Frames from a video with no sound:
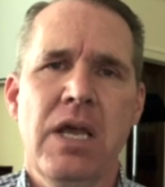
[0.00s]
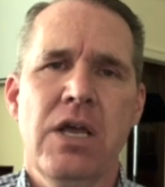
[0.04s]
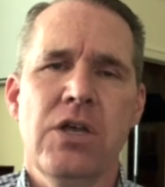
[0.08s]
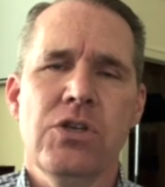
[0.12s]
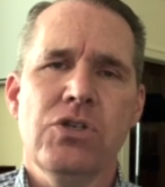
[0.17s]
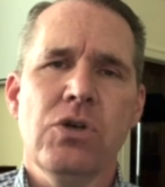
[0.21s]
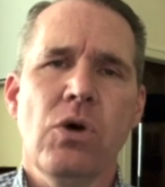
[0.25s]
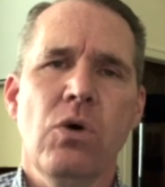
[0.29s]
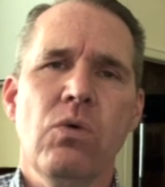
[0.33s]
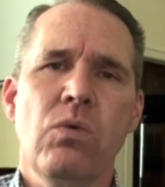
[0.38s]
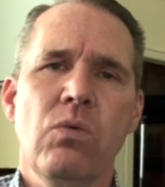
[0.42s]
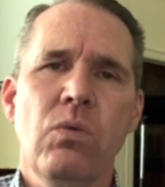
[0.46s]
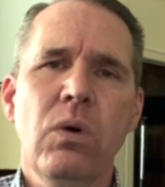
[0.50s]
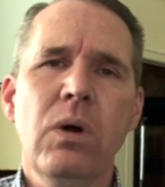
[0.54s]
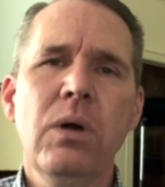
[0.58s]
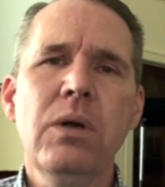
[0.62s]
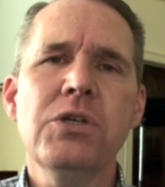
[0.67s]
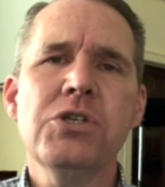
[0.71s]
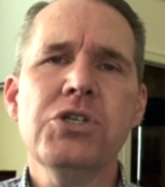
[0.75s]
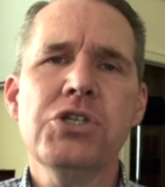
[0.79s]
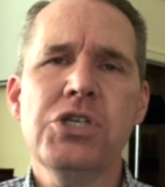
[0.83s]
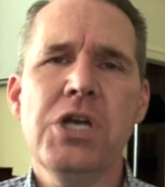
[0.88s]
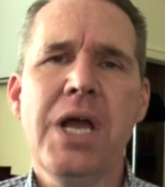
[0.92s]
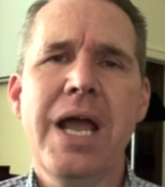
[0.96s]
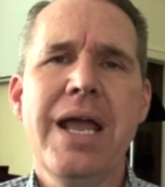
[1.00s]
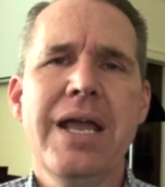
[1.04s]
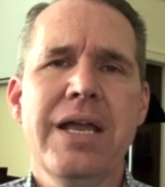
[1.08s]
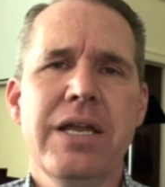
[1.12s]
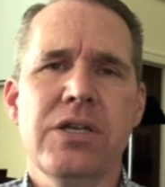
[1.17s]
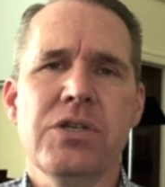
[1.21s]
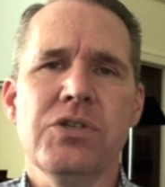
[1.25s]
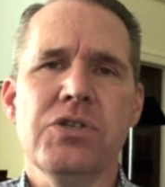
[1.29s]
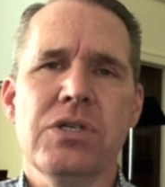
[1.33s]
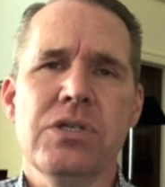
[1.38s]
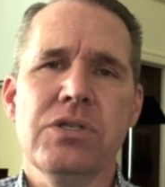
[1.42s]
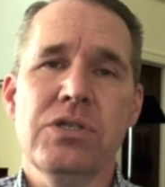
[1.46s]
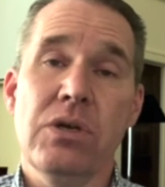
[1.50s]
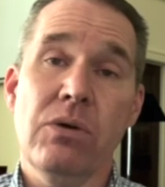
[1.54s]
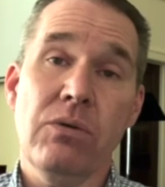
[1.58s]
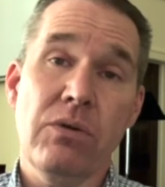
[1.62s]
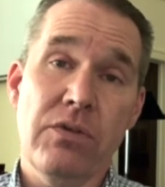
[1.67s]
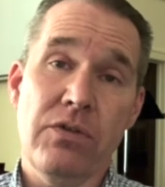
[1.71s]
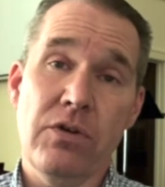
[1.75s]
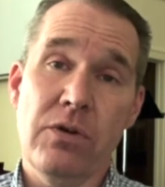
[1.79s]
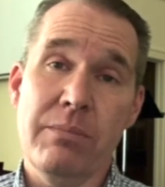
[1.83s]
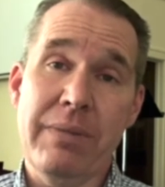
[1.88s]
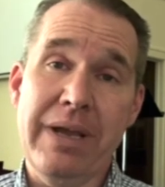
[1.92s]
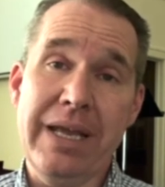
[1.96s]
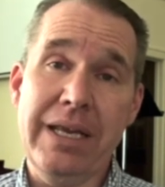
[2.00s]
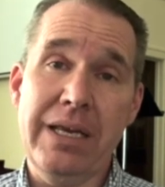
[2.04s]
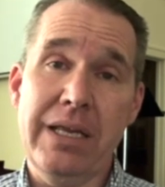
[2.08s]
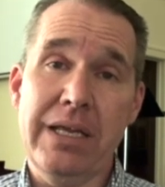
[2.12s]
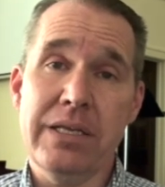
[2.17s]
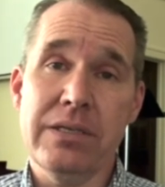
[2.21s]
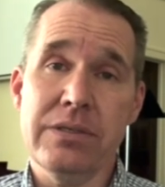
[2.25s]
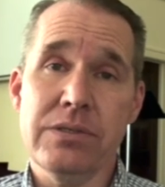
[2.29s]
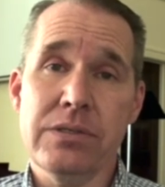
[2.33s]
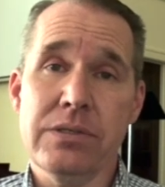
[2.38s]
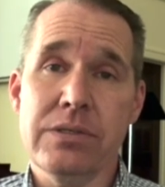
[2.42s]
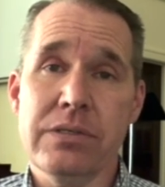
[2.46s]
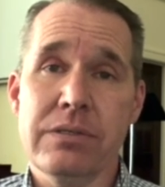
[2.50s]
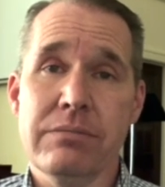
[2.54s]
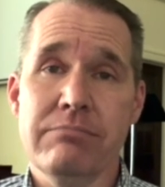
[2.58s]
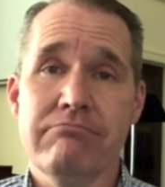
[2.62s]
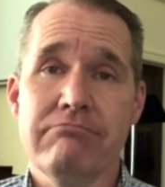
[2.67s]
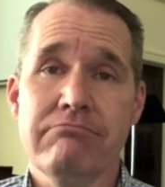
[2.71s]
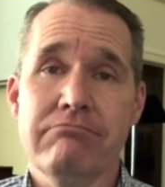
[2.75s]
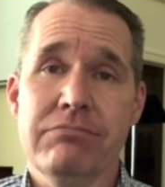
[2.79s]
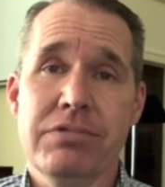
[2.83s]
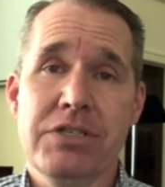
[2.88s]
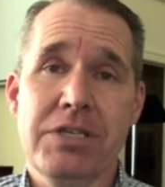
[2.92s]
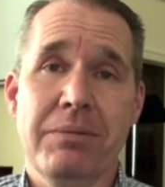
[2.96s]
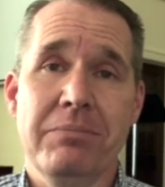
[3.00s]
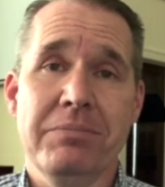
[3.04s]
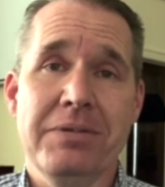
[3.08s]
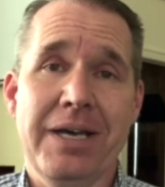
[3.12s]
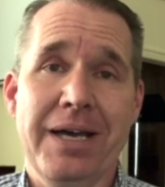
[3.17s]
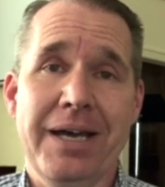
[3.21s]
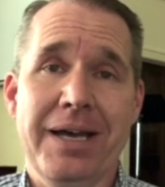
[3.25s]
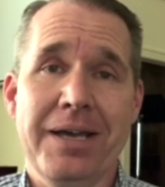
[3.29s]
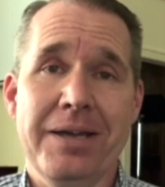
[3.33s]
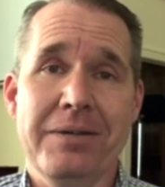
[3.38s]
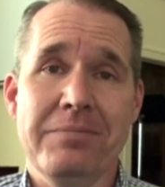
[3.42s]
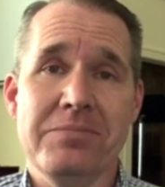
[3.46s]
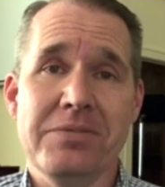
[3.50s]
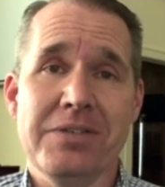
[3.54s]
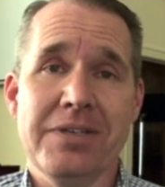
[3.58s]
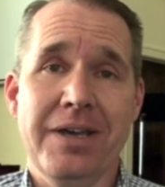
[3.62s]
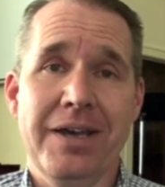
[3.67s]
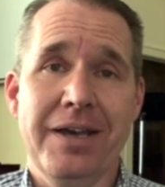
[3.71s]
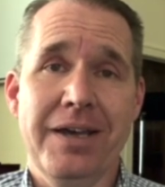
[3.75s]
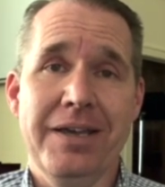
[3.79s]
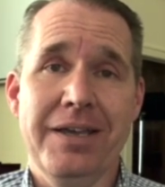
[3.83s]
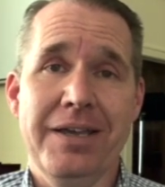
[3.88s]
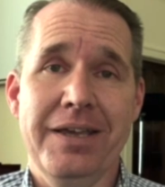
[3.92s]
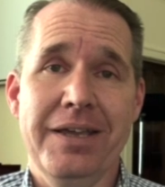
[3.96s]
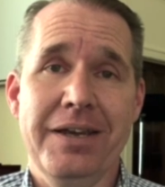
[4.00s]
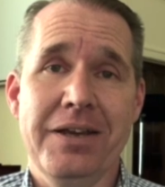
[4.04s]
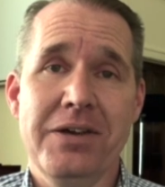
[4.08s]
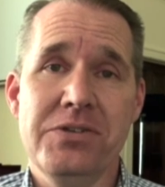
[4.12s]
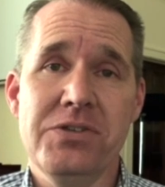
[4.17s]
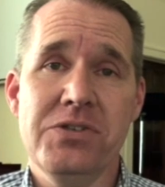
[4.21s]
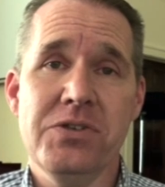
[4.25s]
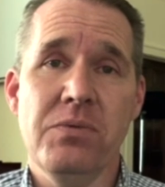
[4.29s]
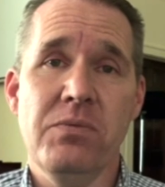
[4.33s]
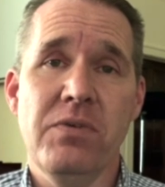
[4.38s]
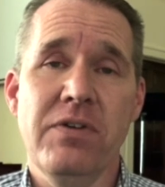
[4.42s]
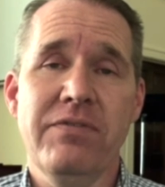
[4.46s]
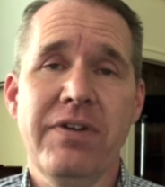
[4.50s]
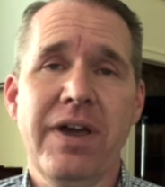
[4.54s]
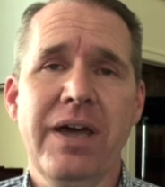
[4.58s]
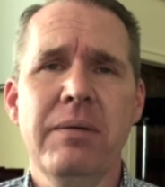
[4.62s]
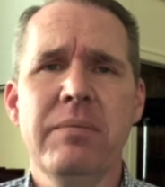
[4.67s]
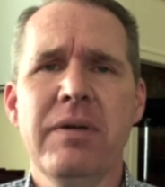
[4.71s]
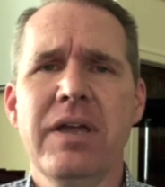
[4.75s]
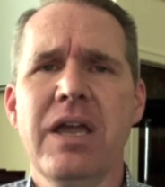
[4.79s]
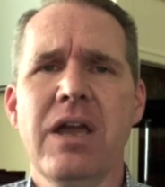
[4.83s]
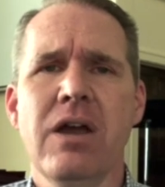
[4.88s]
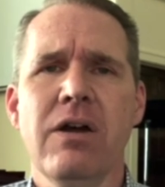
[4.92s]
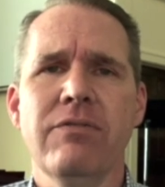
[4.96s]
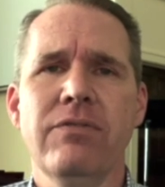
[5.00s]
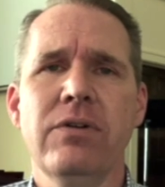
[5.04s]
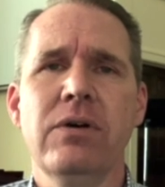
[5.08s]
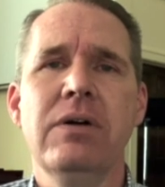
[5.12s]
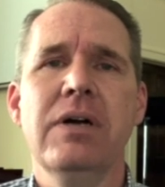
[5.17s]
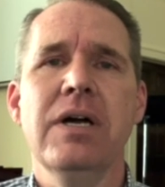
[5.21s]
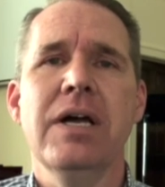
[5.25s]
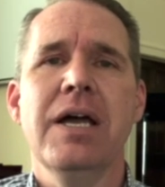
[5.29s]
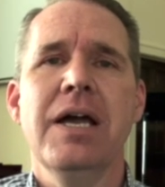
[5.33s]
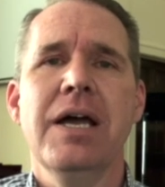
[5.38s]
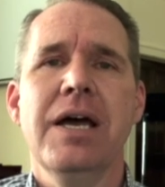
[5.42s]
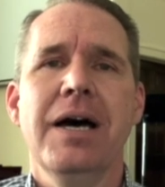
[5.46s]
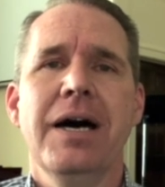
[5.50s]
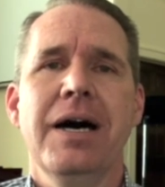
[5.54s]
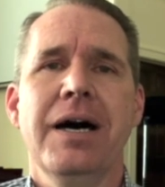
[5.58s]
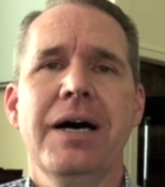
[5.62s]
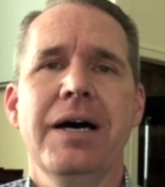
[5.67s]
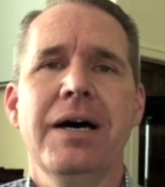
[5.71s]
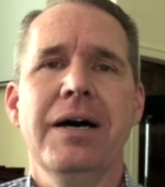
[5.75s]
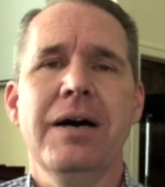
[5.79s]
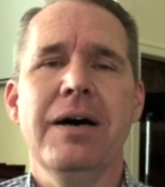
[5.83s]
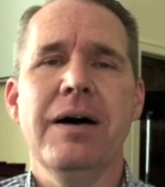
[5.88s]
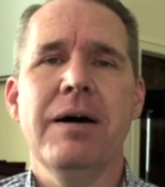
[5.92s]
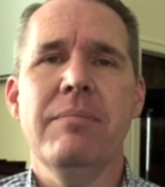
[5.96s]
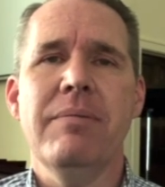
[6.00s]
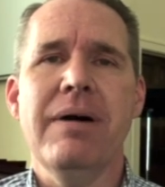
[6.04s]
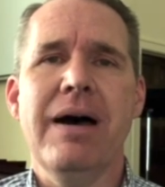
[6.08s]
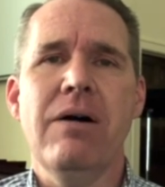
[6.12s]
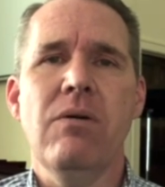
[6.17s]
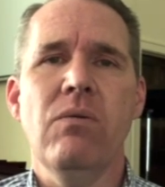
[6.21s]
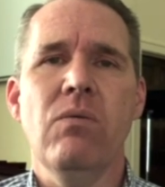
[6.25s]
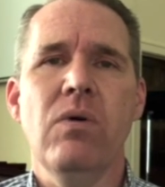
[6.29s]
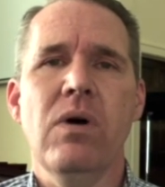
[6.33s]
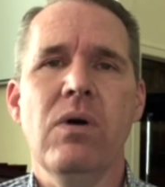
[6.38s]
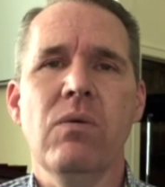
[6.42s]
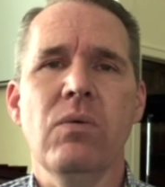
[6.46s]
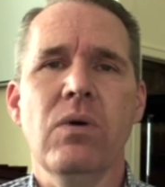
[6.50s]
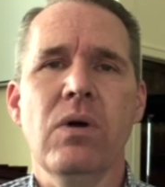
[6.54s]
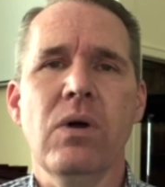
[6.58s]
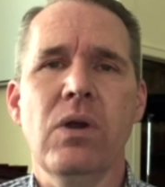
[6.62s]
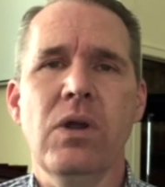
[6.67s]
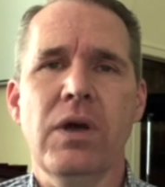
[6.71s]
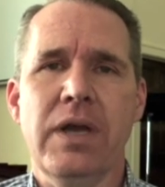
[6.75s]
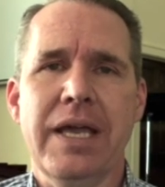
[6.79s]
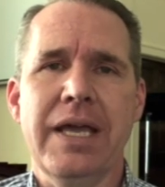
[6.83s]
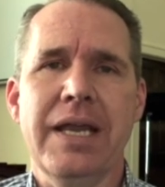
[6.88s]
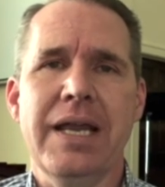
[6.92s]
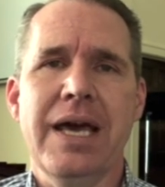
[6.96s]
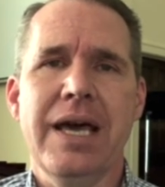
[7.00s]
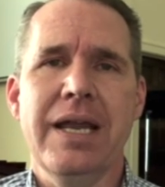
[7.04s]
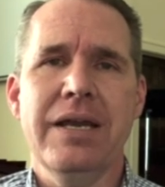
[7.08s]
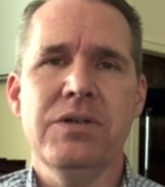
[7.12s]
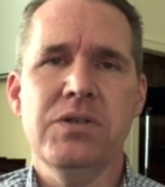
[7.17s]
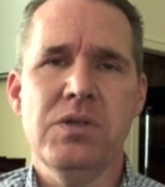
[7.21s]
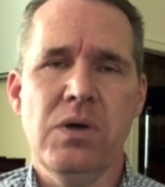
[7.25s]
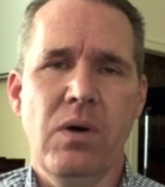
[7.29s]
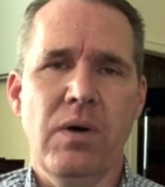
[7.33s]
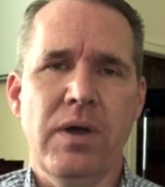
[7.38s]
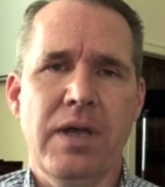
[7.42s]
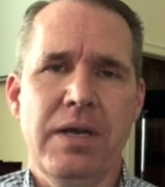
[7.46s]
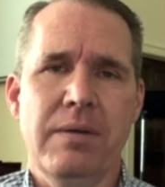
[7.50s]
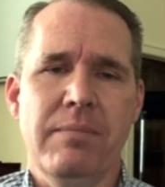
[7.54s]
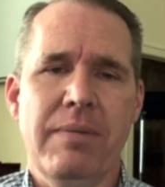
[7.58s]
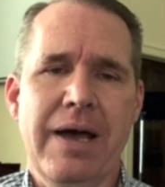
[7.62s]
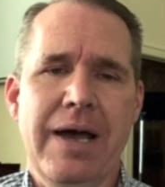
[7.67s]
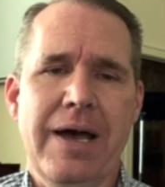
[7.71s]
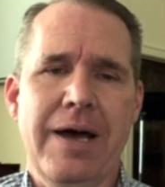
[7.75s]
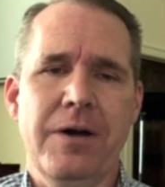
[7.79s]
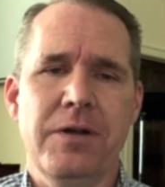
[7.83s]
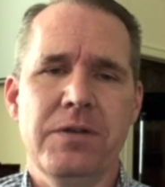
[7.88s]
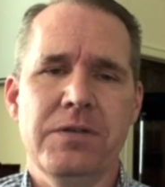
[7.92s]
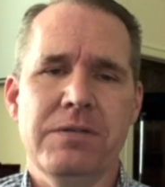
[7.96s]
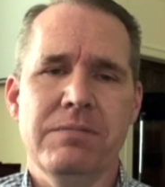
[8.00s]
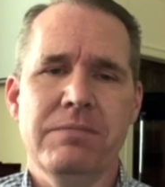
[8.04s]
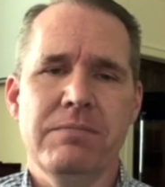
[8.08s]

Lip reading: So words change, and so do their meanings sometimes, so we've got to be careful about what we're looking at and talking about.